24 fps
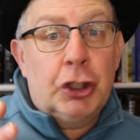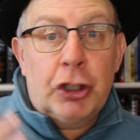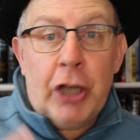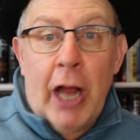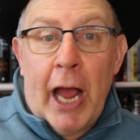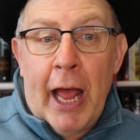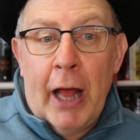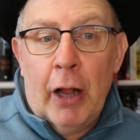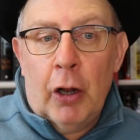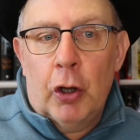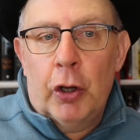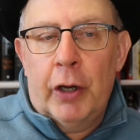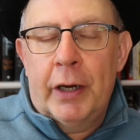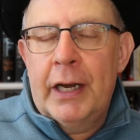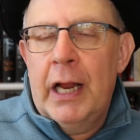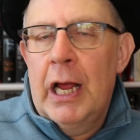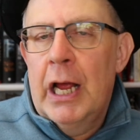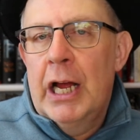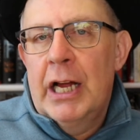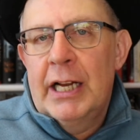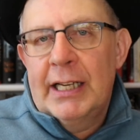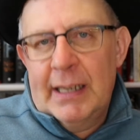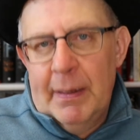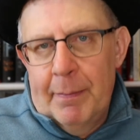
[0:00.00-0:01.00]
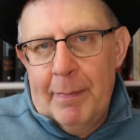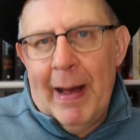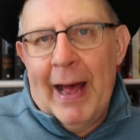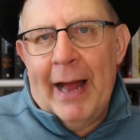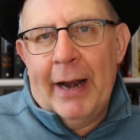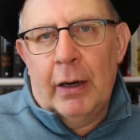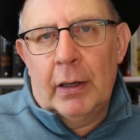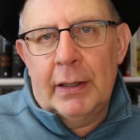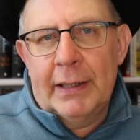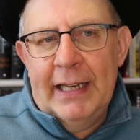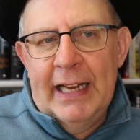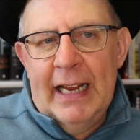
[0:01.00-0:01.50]
childhood to
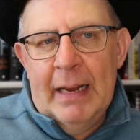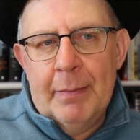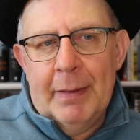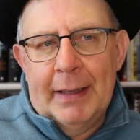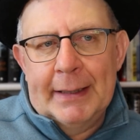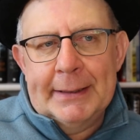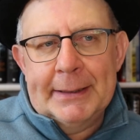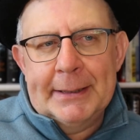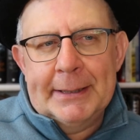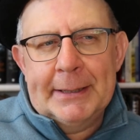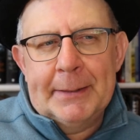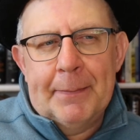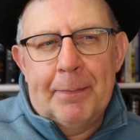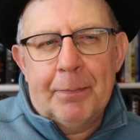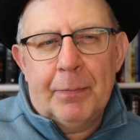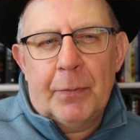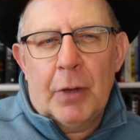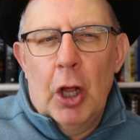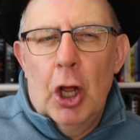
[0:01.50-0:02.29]
battle demons.